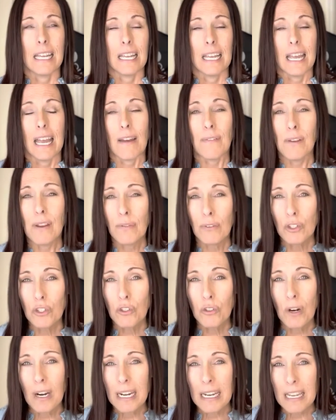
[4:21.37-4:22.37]
have you ever
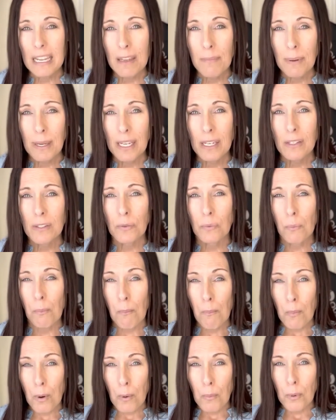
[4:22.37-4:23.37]
tried eBay's
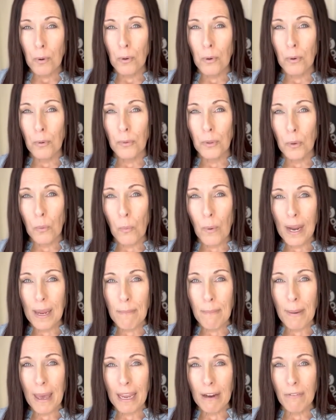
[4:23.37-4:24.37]
mobile, the
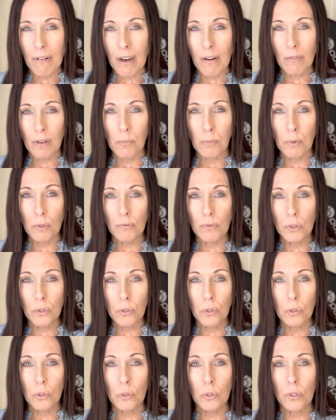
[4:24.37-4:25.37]
white background removal
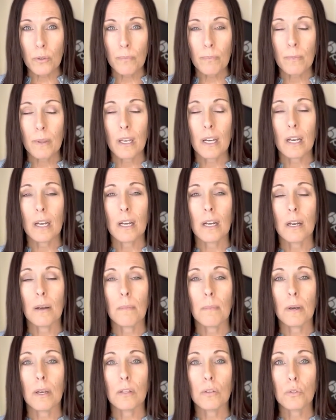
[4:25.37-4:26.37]
tool?
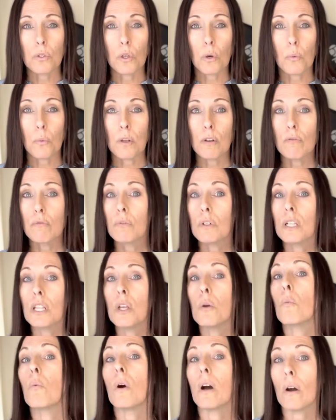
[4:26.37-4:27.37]
Um, so we really
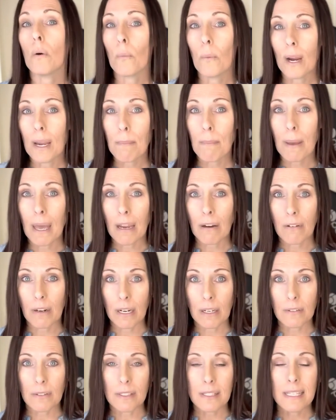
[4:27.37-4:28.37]
want white
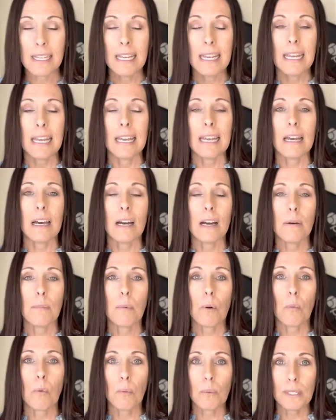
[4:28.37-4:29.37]
backgrounds um,
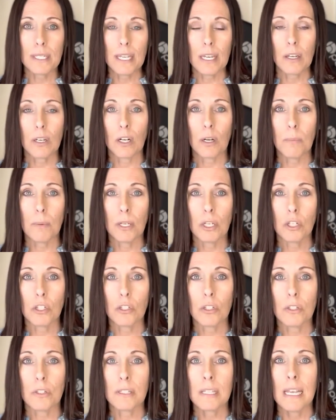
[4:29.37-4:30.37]
when we're taking our
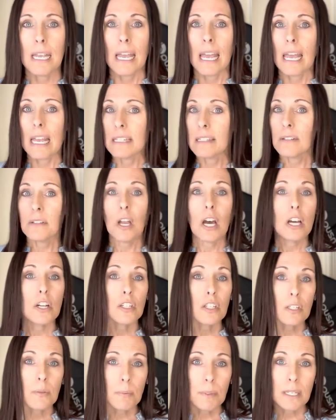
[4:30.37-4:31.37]
pictures. It's not
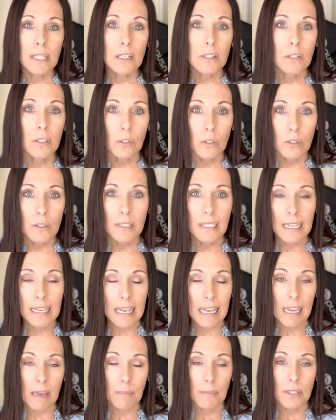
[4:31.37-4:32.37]
just because it looks
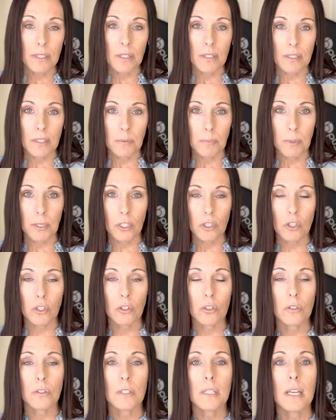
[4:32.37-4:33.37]
like Amazon's
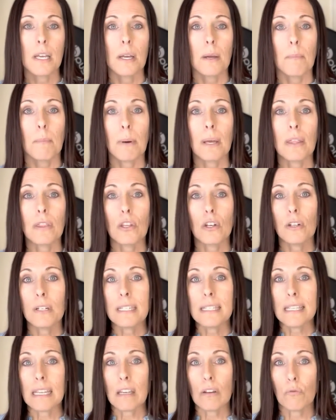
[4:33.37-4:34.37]
pictures, but there
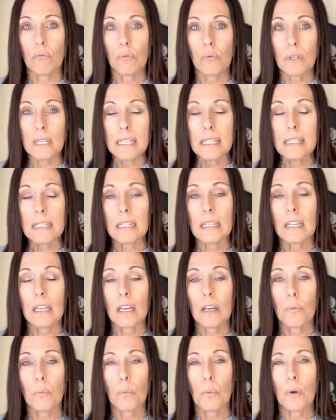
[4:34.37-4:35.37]
is a reason
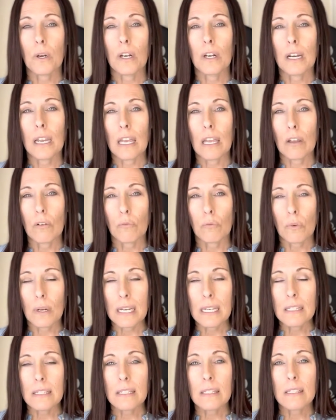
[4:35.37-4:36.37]
where it
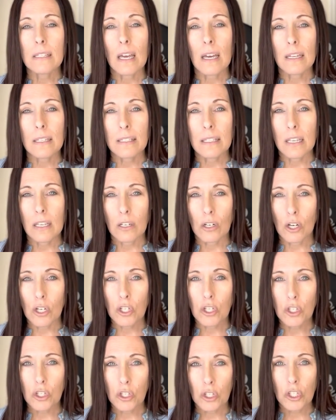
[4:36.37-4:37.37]
raises us in our
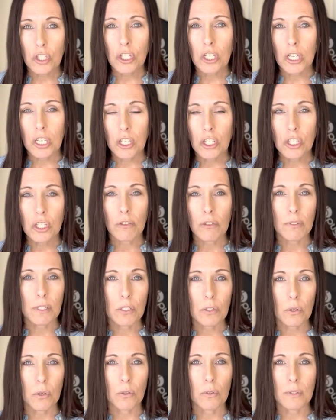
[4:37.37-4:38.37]
search engine
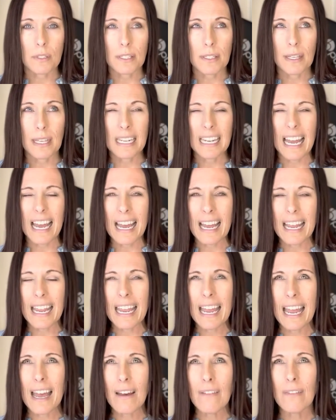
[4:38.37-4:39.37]
results. And I
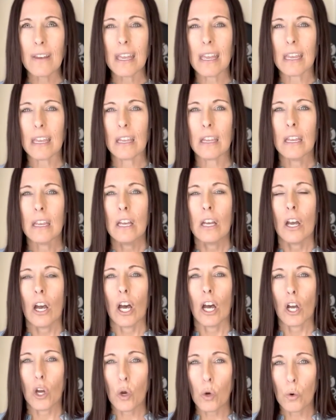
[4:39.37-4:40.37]
have a,
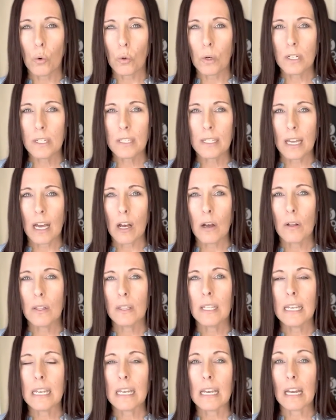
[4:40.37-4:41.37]
a course, I'll
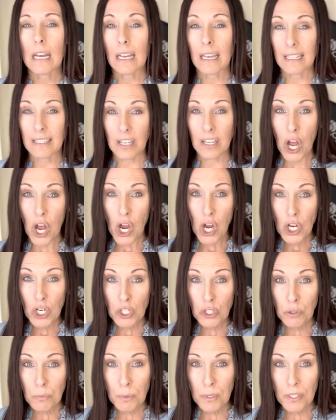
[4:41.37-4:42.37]
link up. It's one
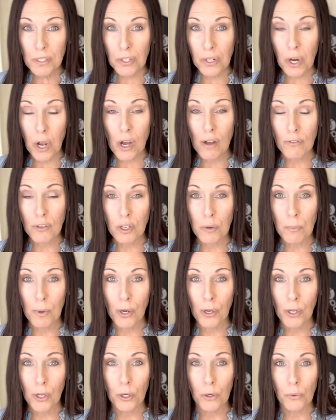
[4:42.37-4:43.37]
hundred percent off
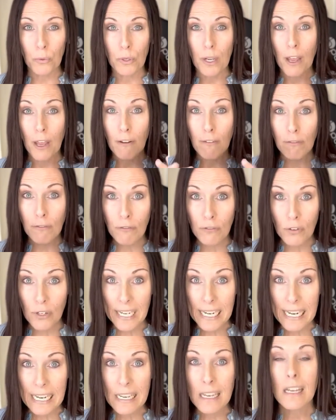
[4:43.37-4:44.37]
coupon code free.